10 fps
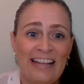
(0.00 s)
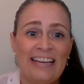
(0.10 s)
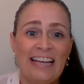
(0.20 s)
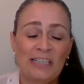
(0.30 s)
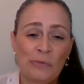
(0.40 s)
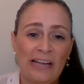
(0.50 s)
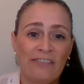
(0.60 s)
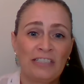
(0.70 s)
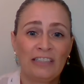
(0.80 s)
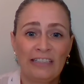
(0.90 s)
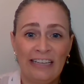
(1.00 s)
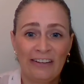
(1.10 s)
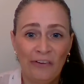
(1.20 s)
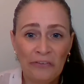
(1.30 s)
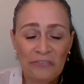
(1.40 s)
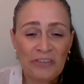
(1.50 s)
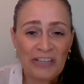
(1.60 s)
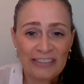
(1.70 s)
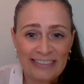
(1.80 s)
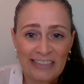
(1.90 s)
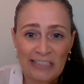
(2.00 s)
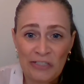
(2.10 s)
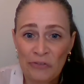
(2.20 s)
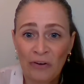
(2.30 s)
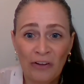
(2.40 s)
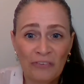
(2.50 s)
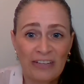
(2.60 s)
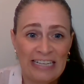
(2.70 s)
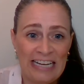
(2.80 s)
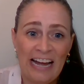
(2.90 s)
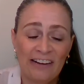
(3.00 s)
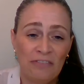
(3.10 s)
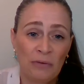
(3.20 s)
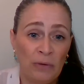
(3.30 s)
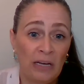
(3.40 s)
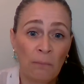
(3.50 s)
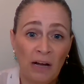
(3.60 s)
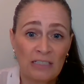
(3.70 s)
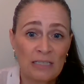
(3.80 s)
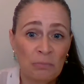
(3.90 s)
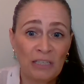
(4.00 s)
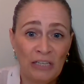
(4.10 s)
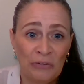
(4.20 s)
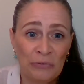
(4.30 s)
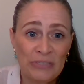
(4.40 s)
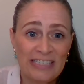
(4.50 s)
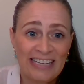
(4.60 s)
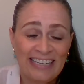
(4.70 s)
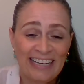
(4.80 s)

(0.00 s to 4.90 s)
Next, we have to look at all of the content that you already have that we could possibly use